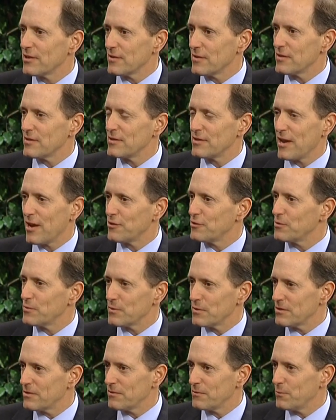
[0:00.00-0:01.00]
to the
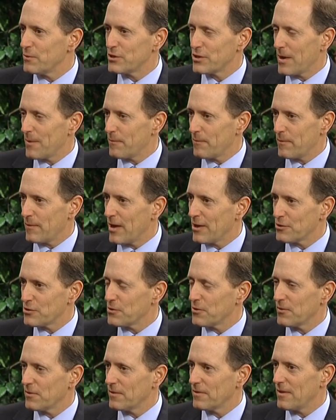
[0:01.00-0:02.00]
statues, which I'm not
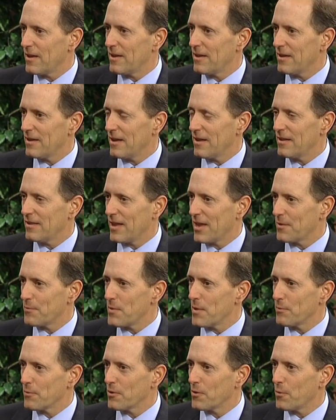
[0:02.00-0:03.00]
sure a lot of
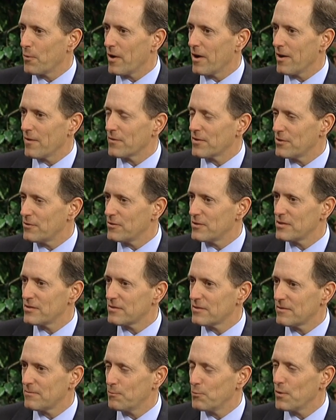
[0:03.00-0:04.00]
people are aware of. Can you
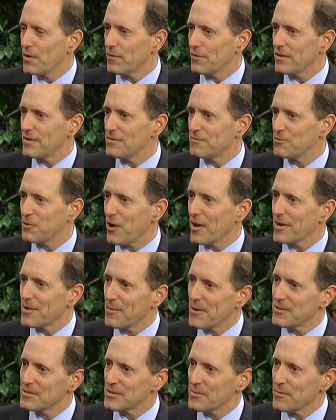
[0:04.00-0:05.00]
just briefly talk
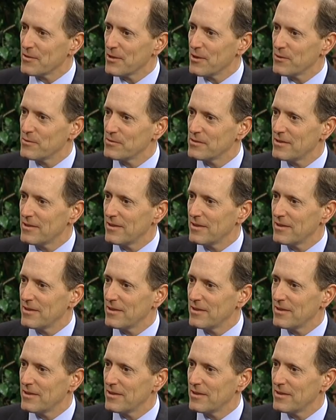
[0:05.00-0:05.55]
about some of those?